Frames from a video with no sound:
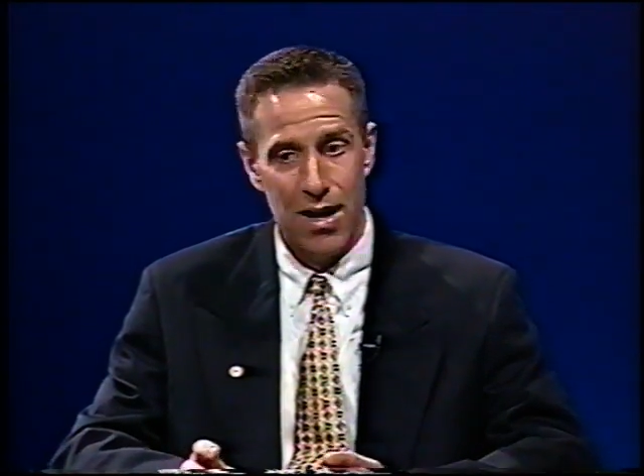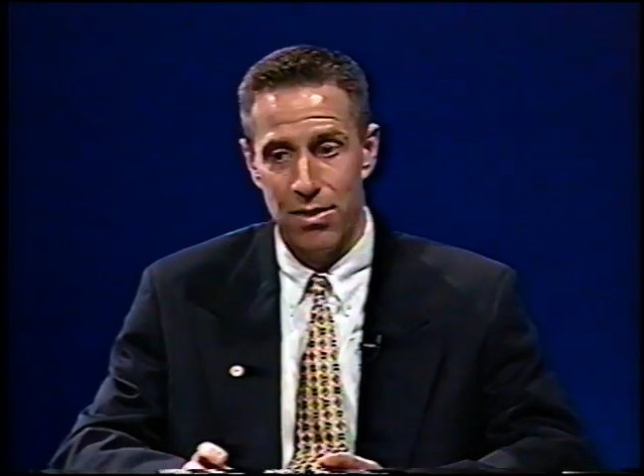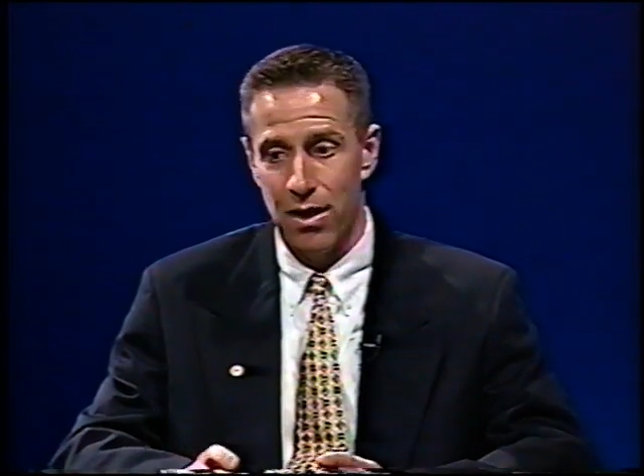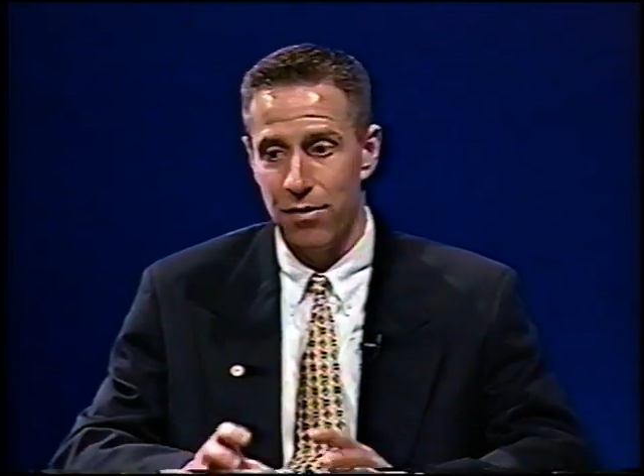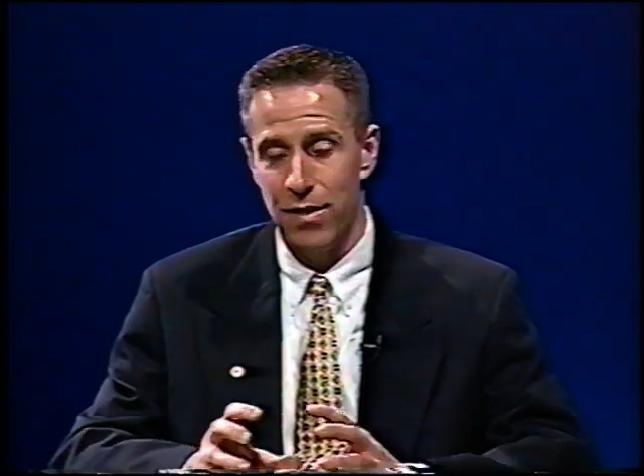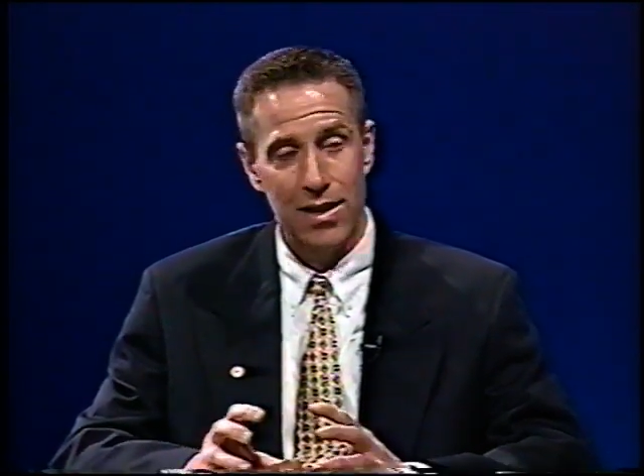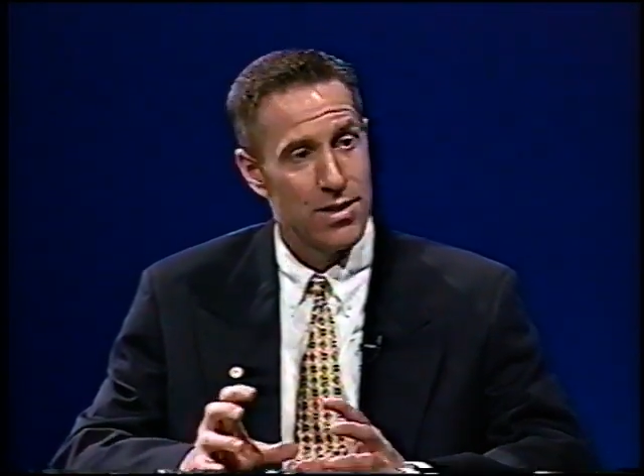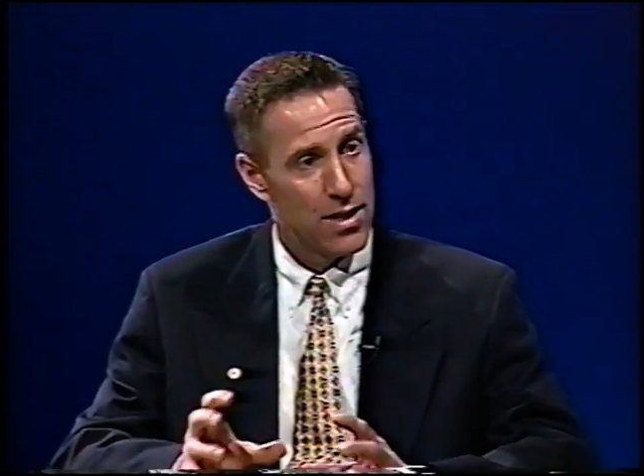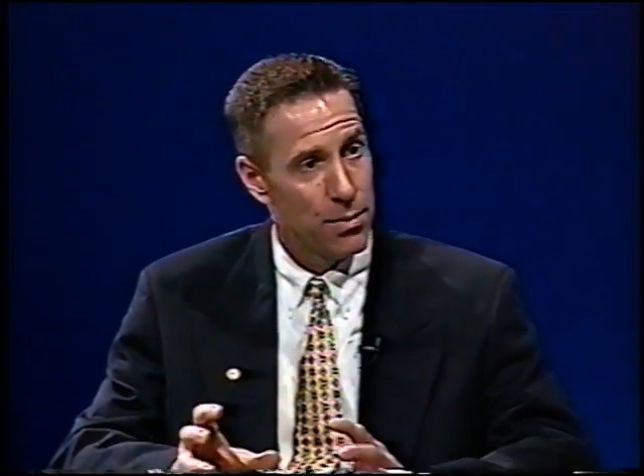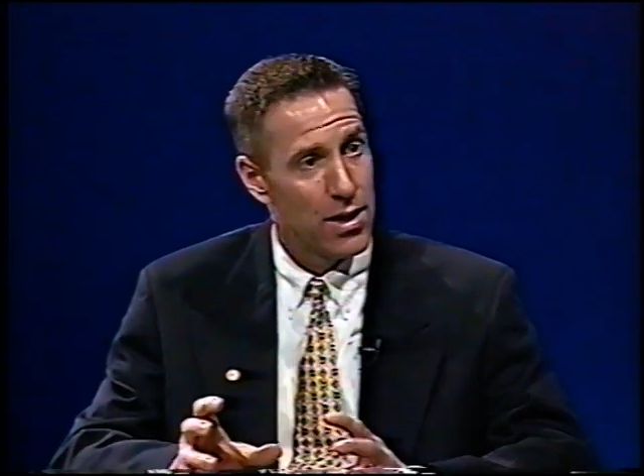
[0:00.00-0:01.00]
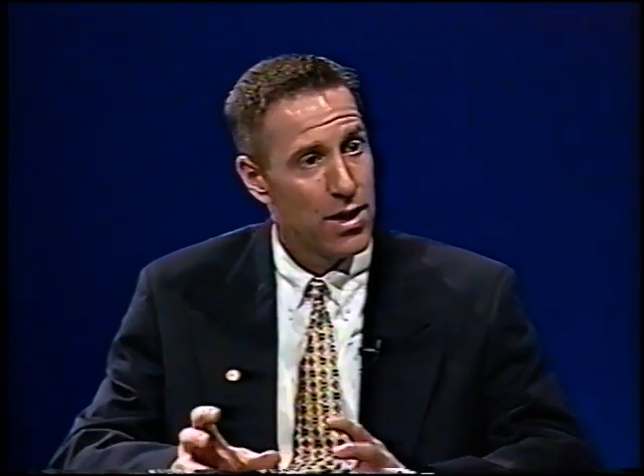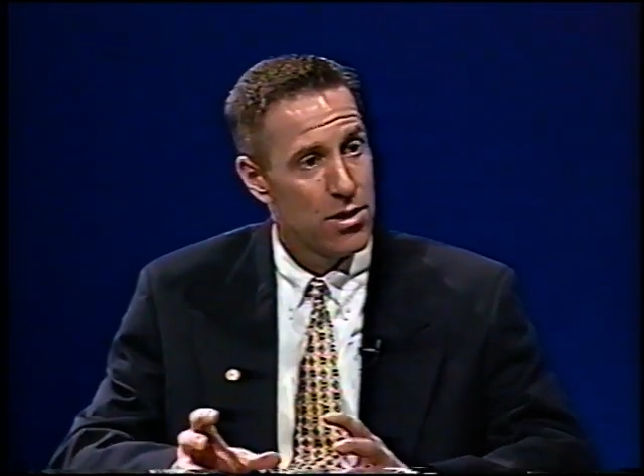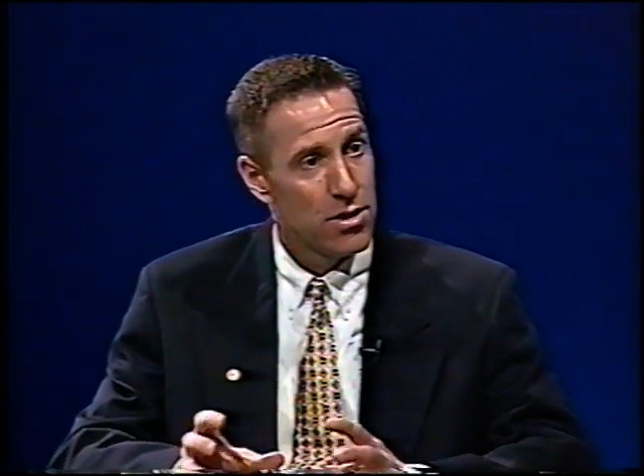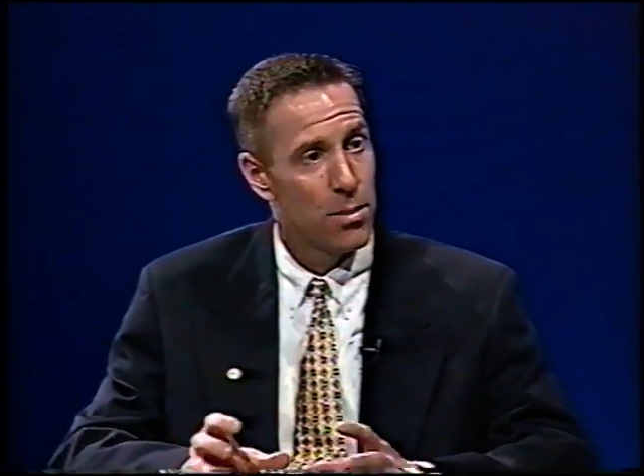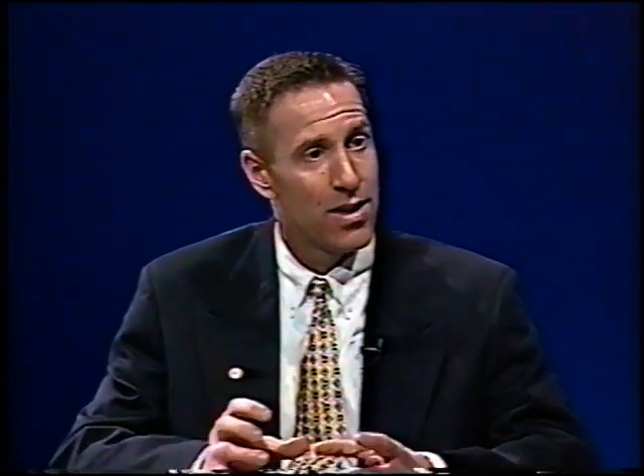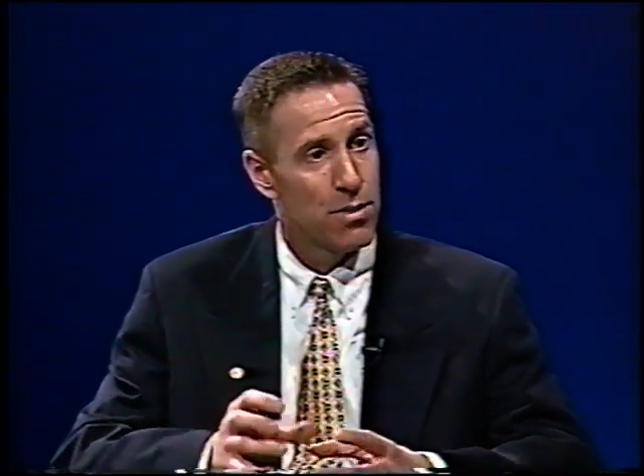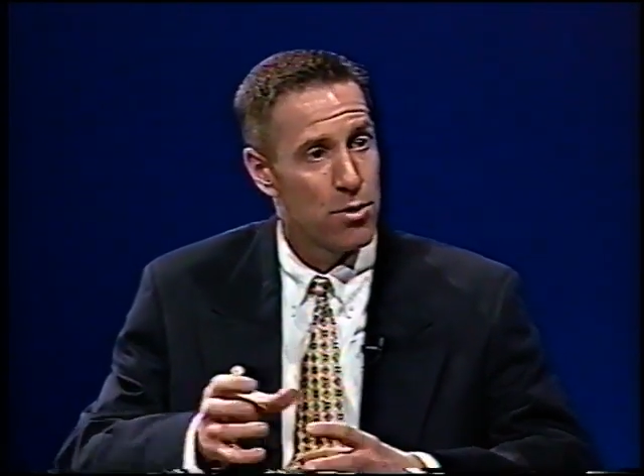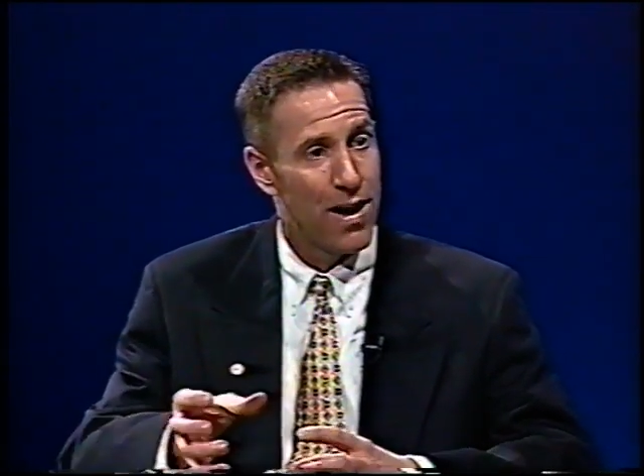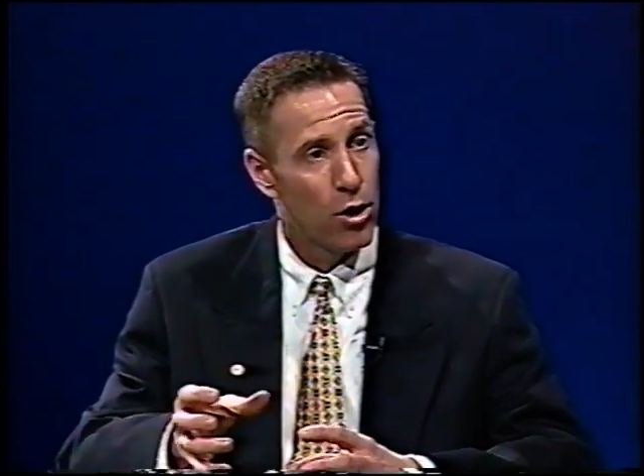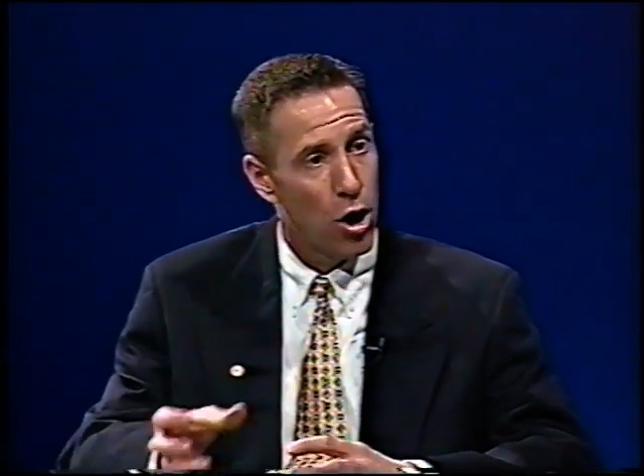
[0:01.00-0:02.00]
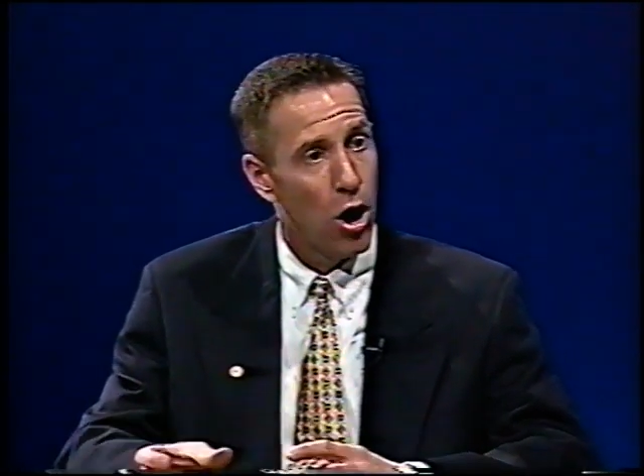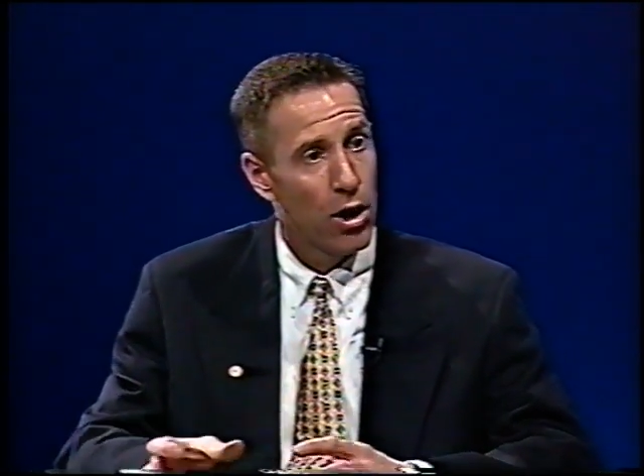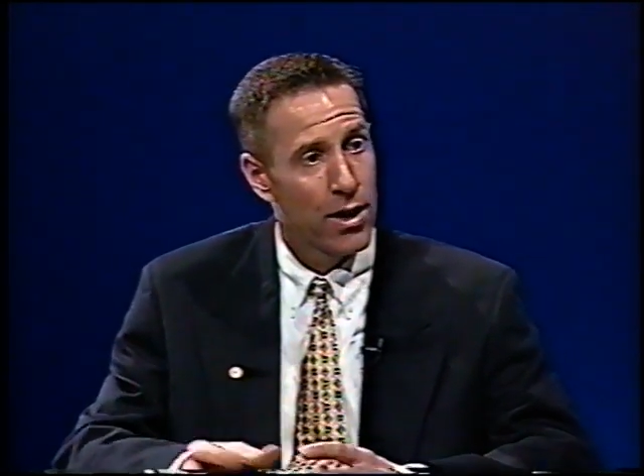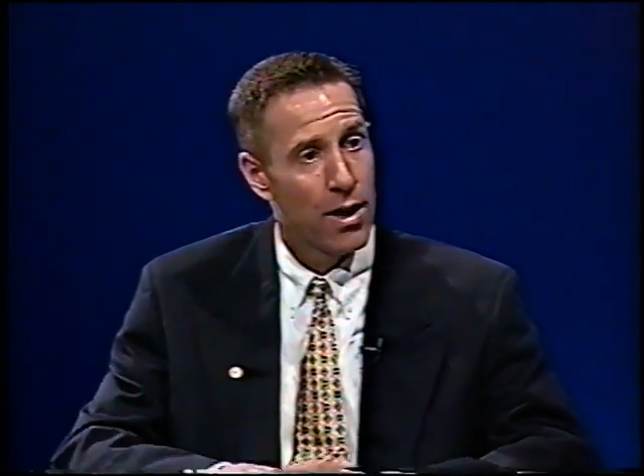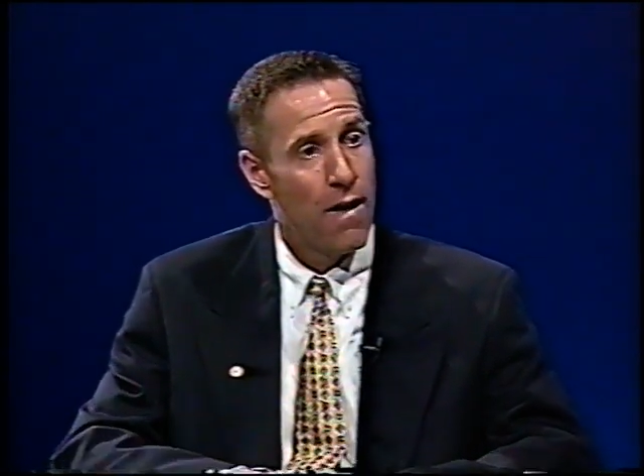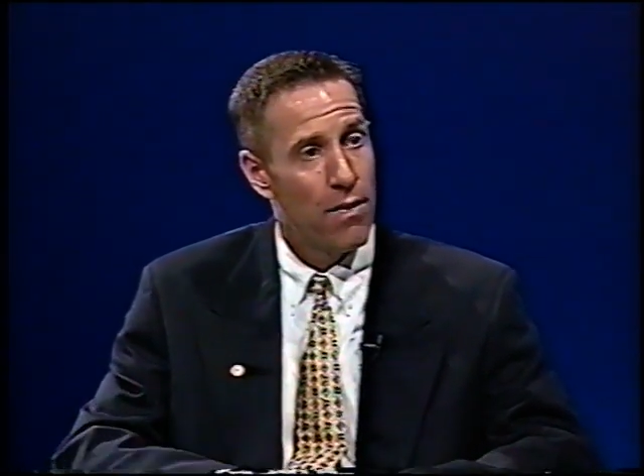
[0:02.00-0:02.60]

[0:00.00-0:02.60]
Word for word: I think, feel intimidated sometimes about calling